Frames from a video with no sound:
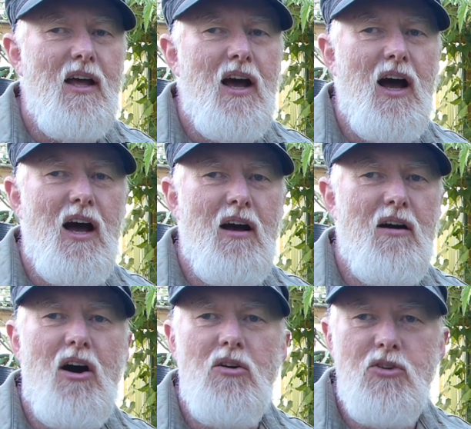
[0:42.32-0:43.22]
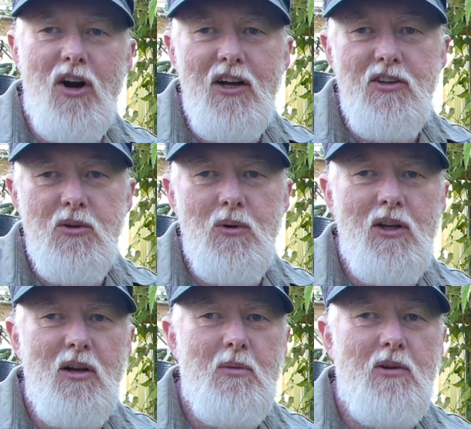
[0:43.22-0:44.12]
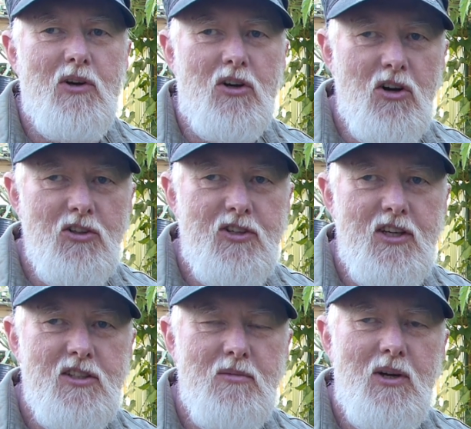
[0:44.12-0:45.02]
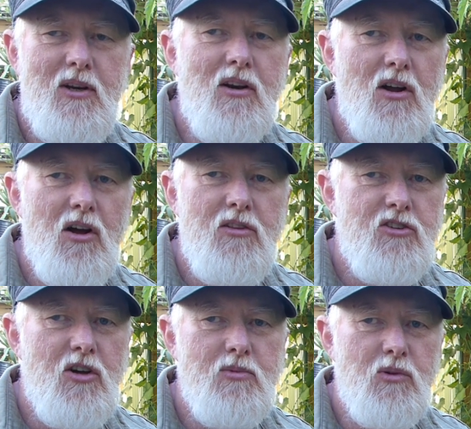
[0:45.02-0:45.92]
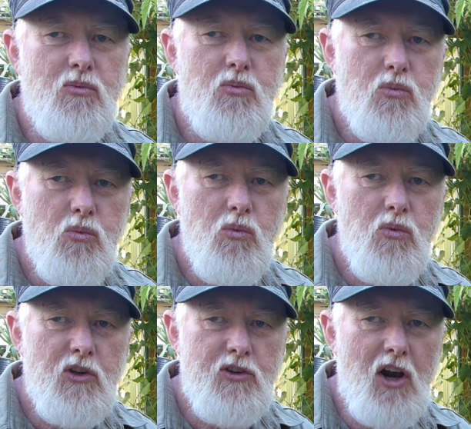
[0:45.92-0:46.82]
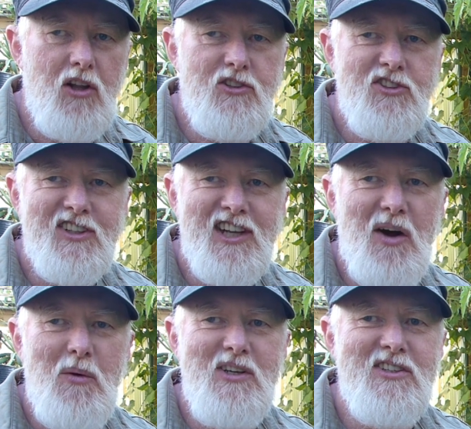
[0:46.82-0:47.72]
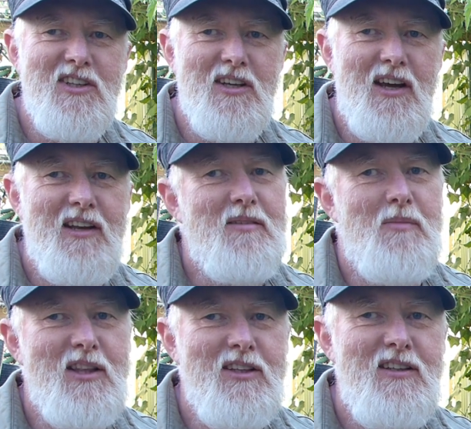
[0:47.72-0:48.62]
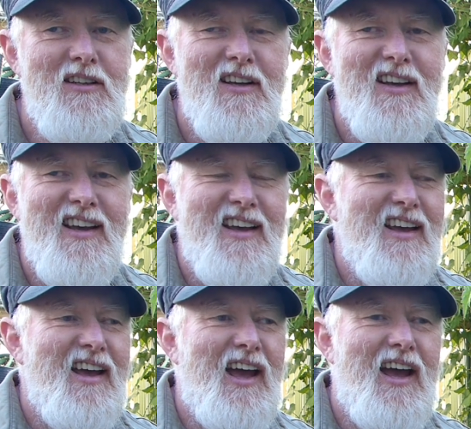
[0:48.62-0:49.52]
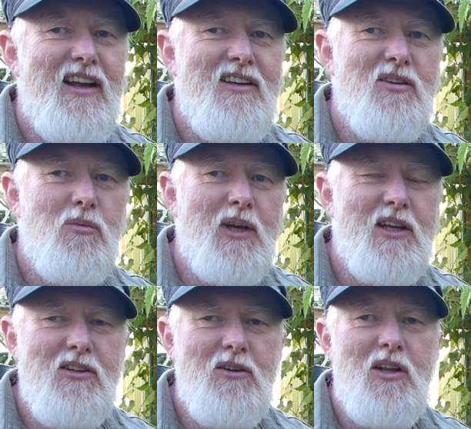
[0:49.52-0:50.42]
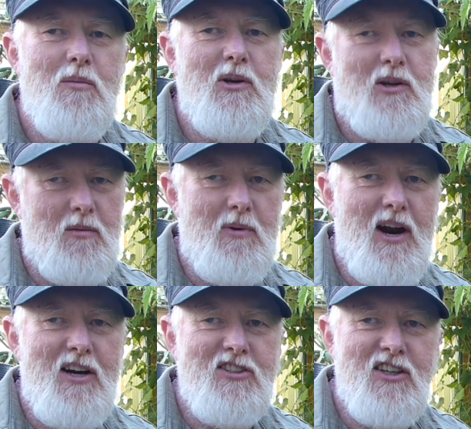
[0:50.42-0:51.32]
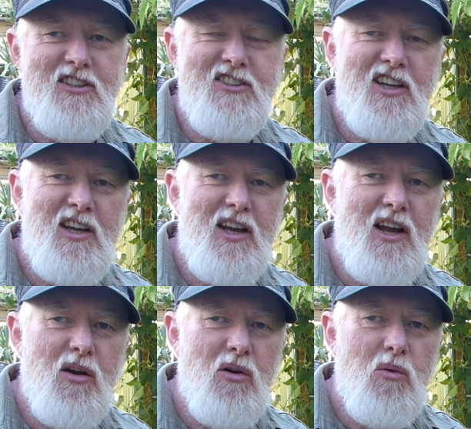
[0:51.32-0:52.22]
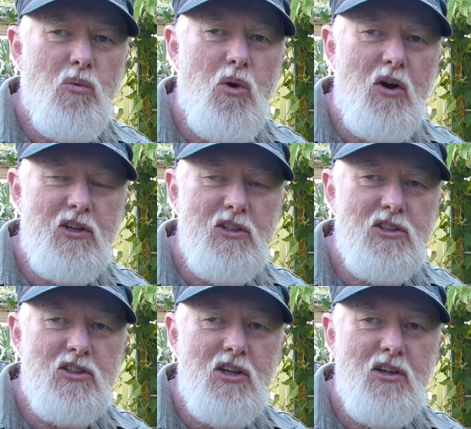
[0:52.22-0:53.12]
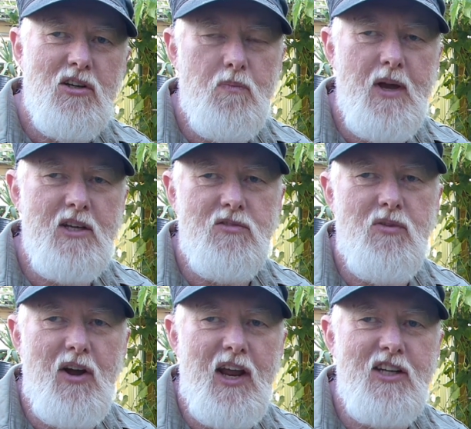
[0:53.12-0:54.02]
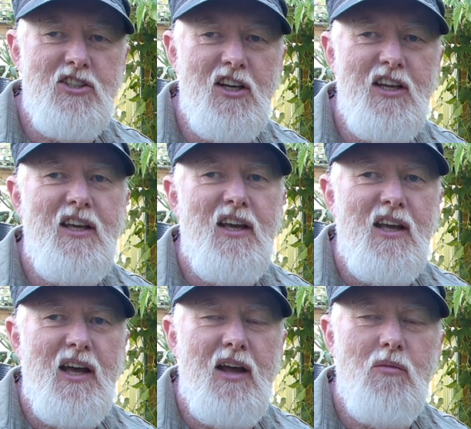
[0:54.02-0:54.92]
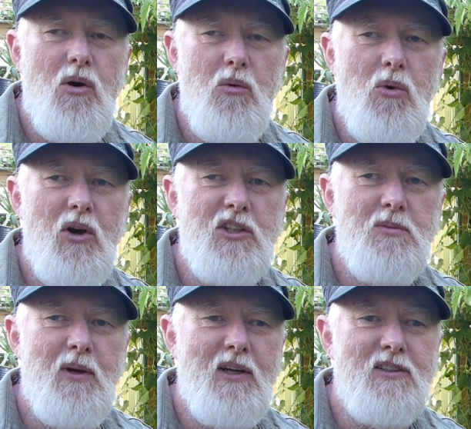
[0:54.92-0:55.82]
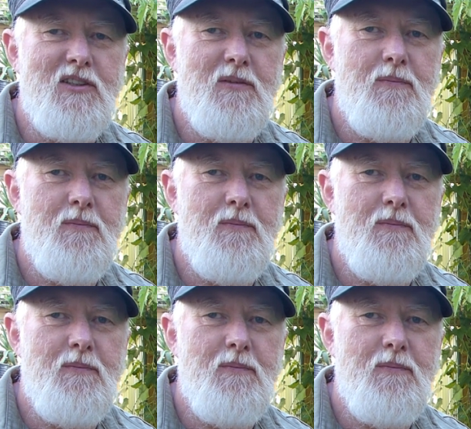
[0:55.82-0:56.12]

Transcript: I'll try and do a little bit of a cost estimate in terms of the dollars that go into the method, and we can do a little bit of comparison and see what is best financially and what works best.